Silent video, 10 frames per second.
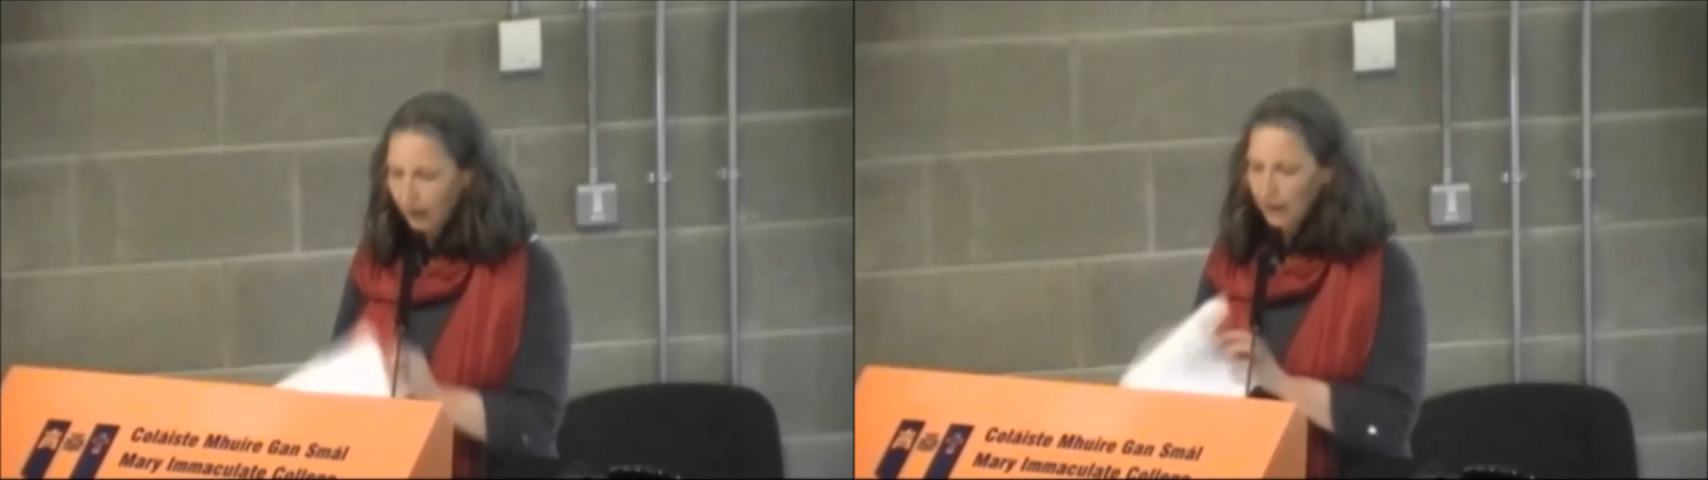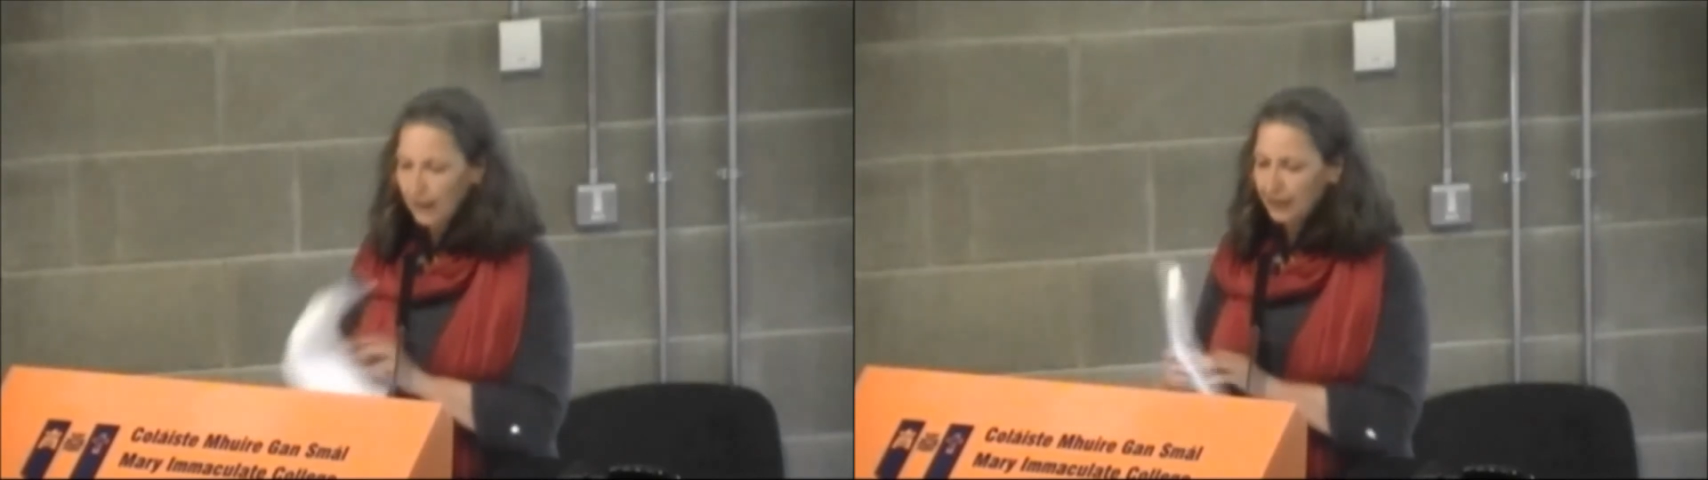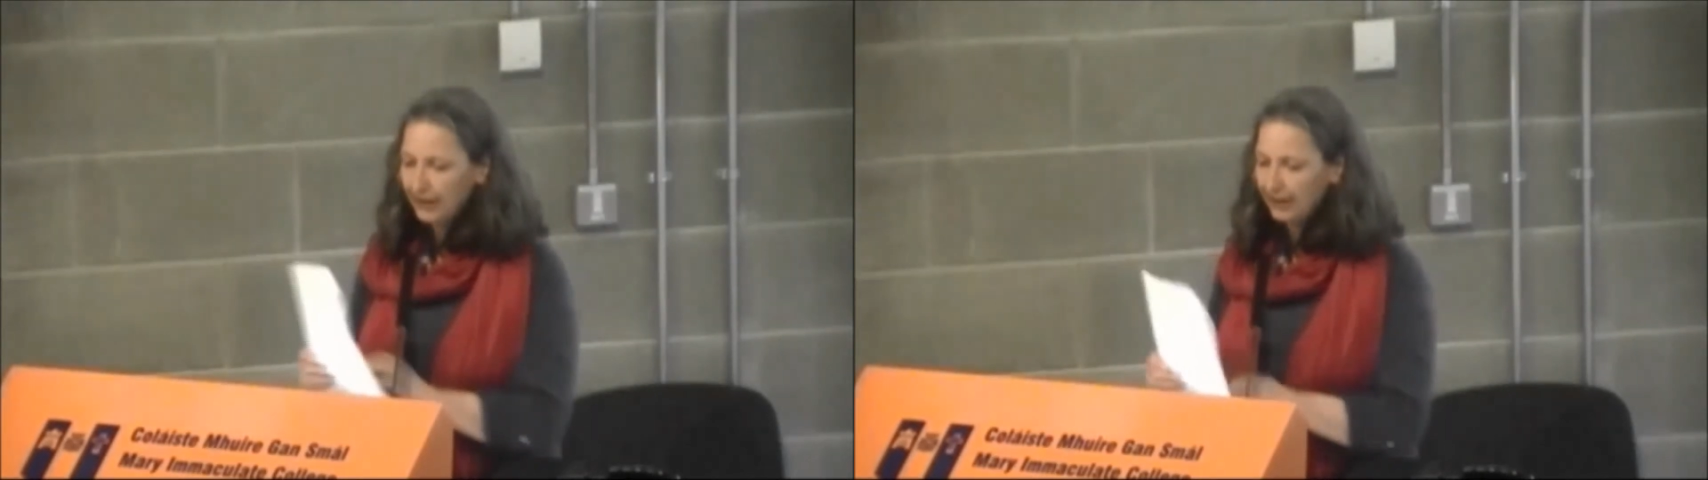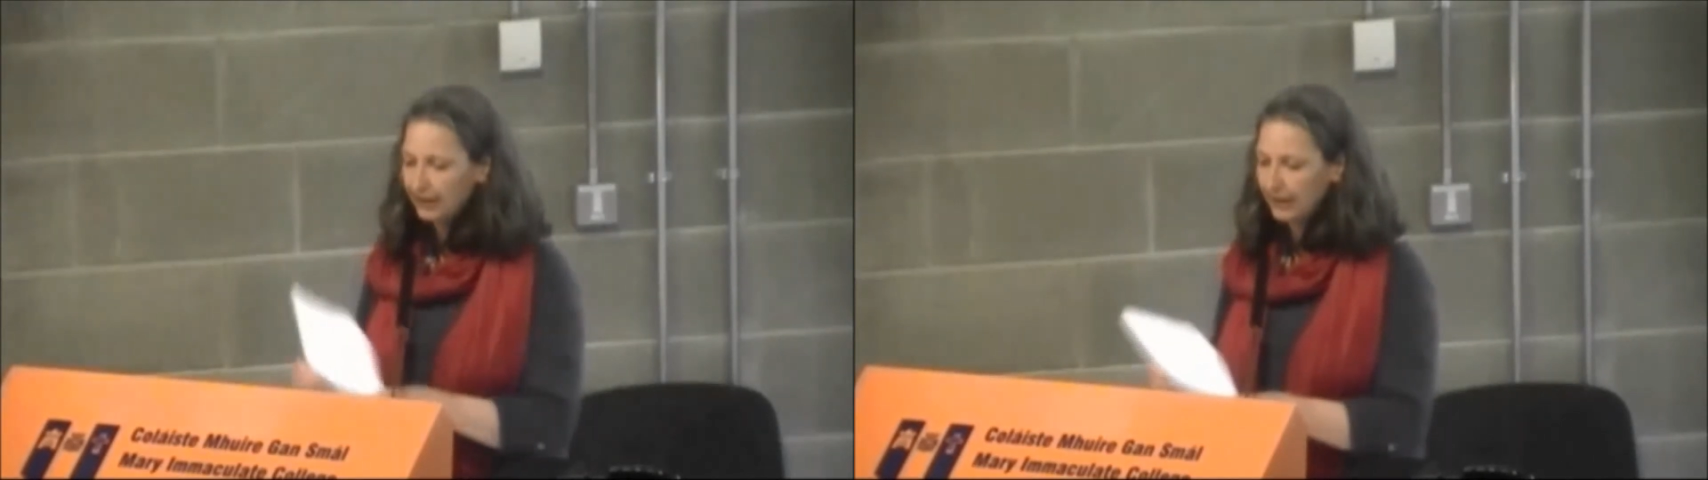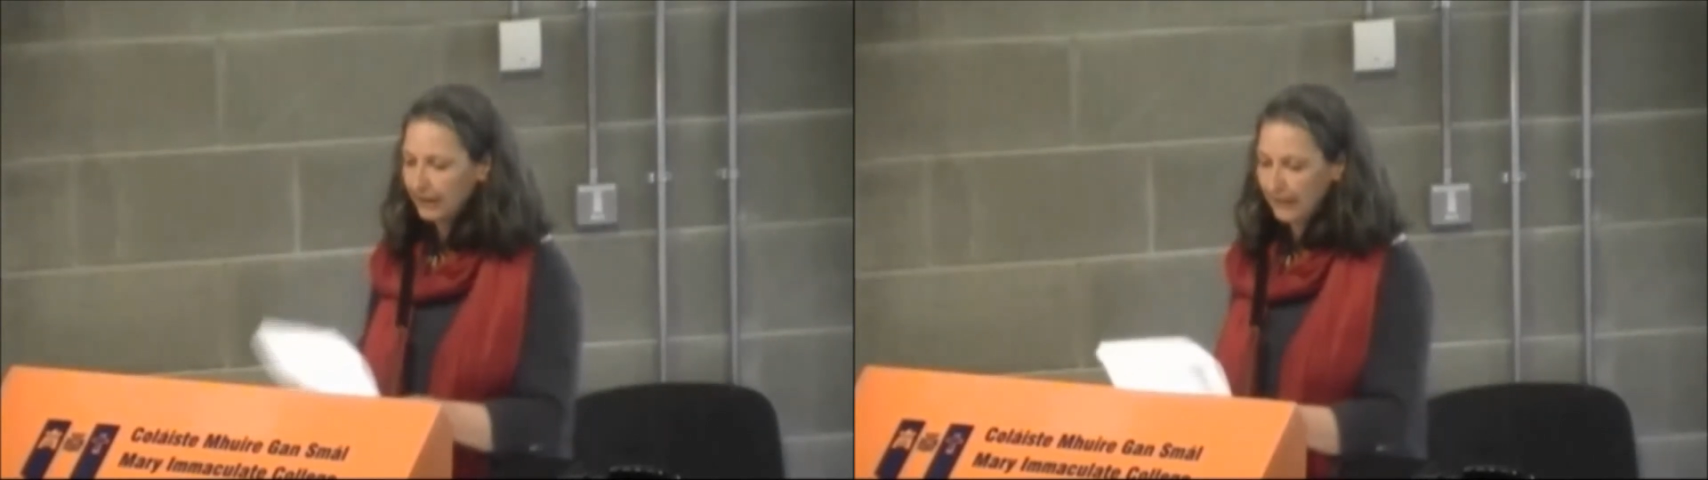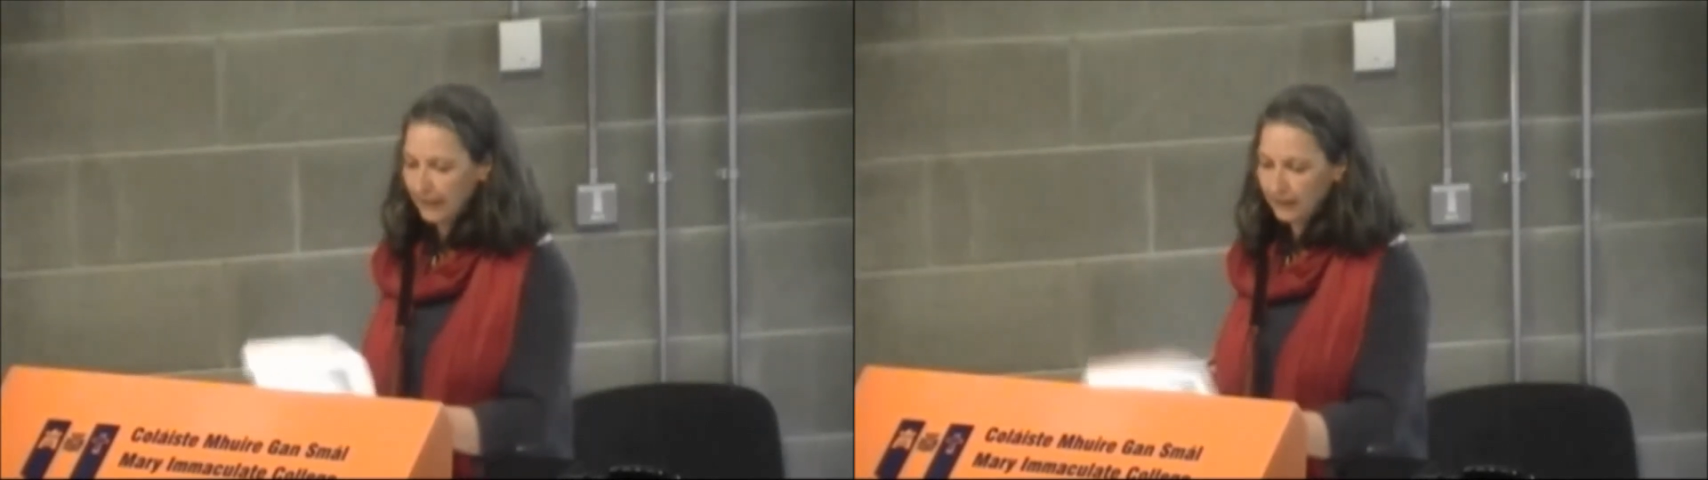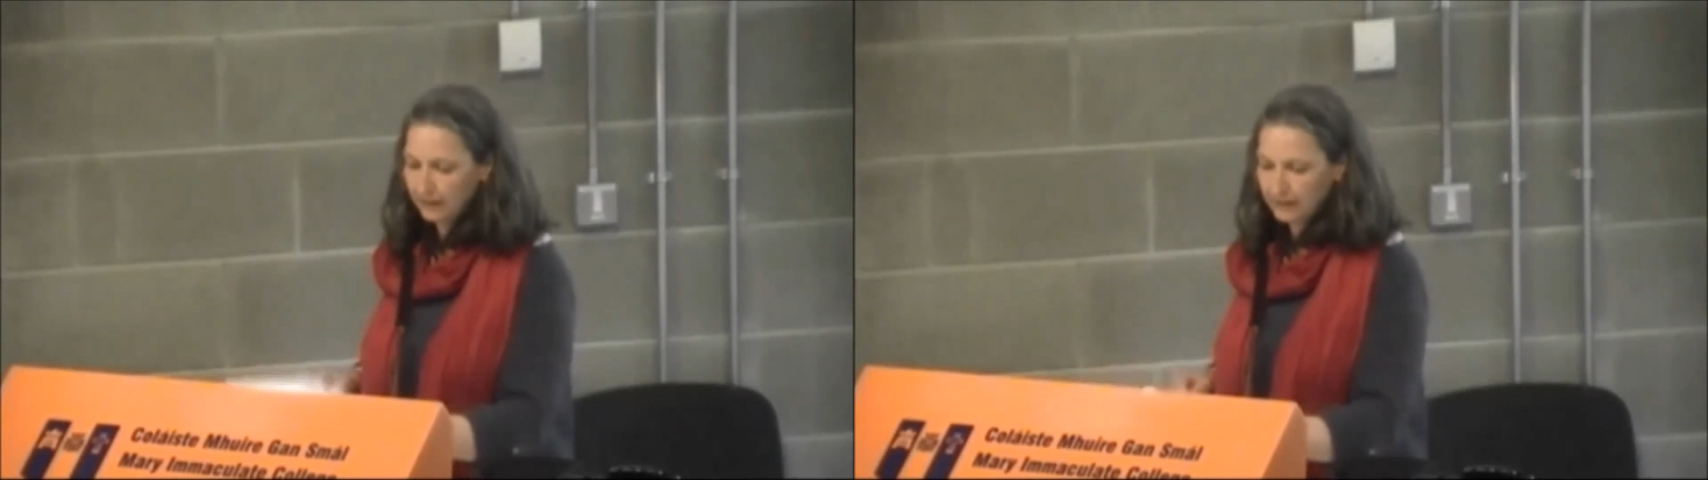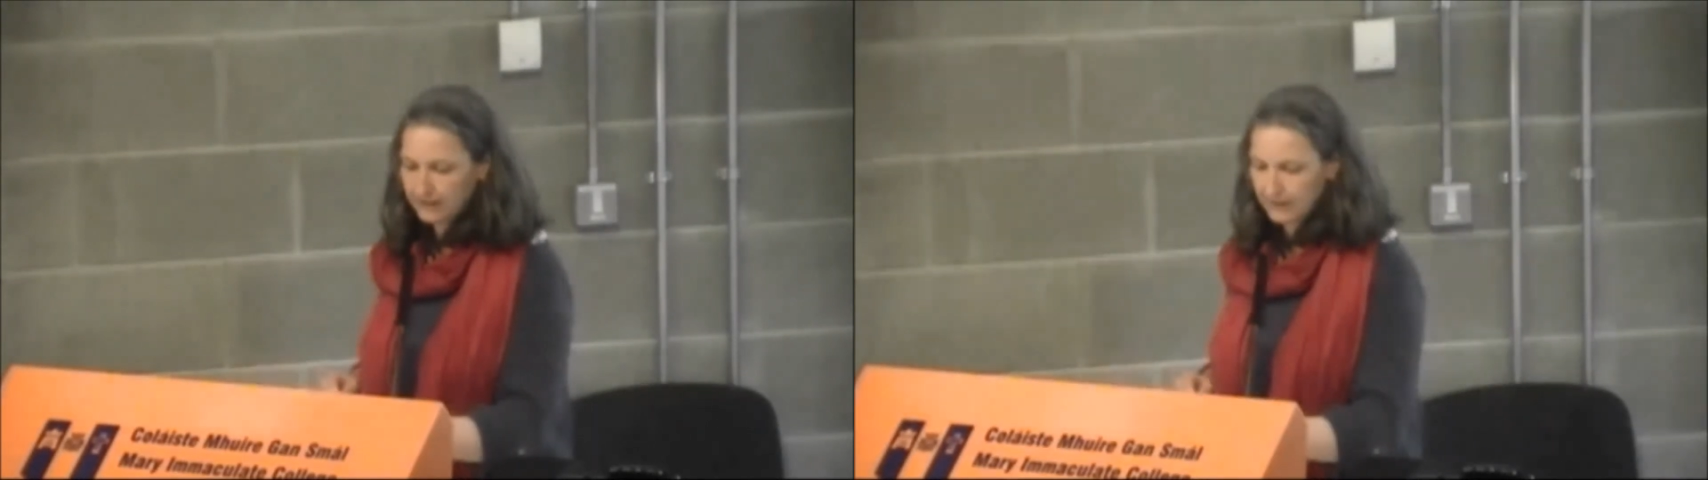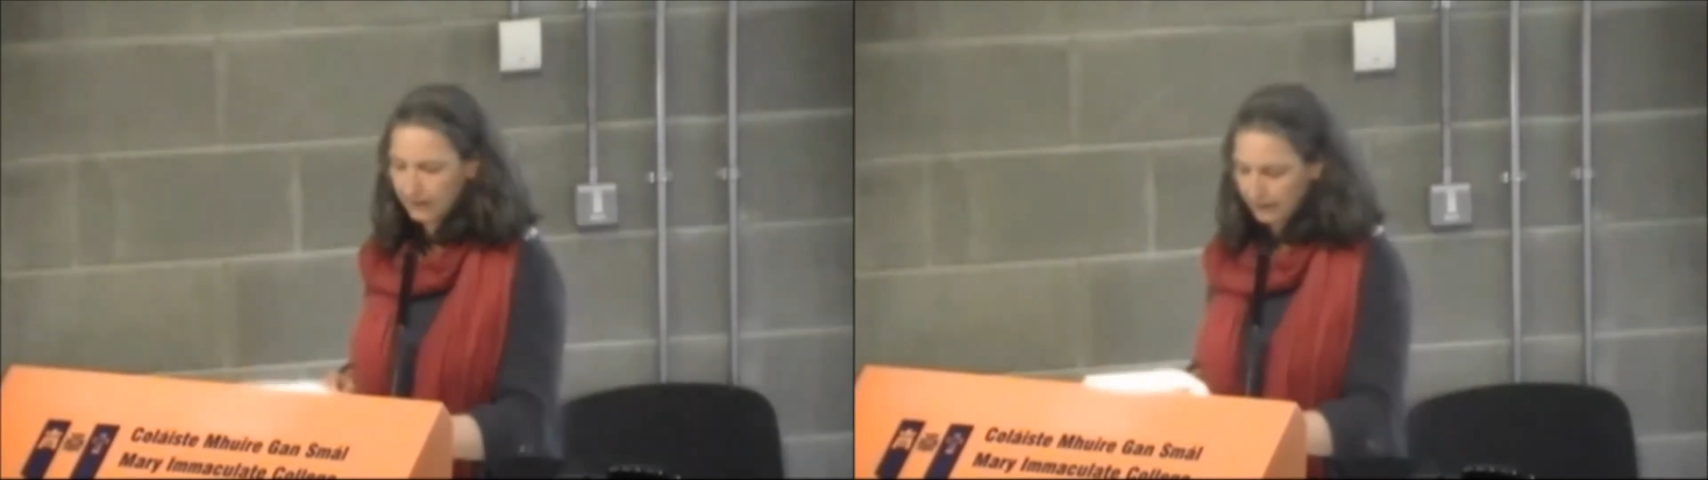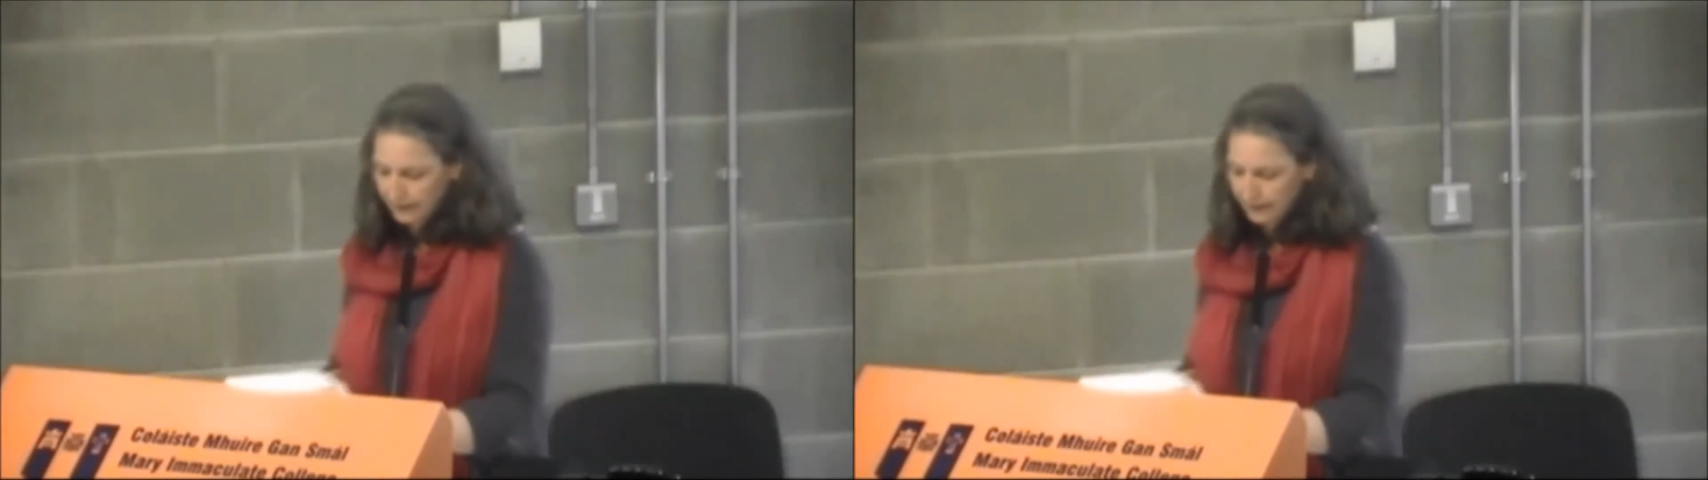I think that in England, certainly,